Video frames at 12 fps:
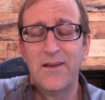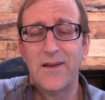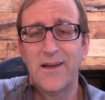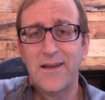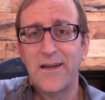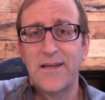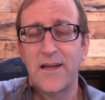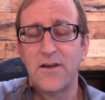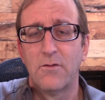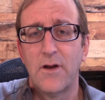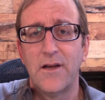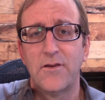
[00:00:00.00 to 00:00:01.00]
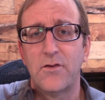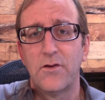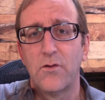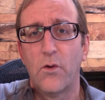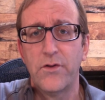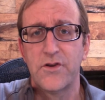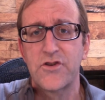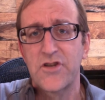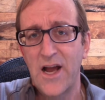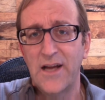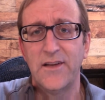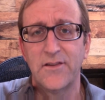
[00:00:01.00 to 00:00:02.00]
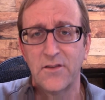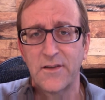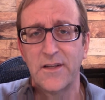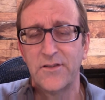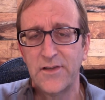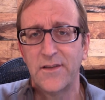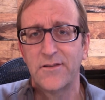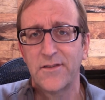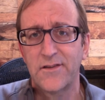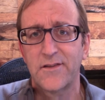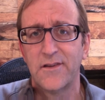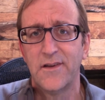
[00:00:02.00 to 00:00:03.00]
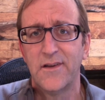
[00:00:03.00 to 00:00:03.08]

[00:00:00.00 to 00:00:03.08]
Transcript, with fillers: you're going to tend to run into a Northern Chinese looking Jesus.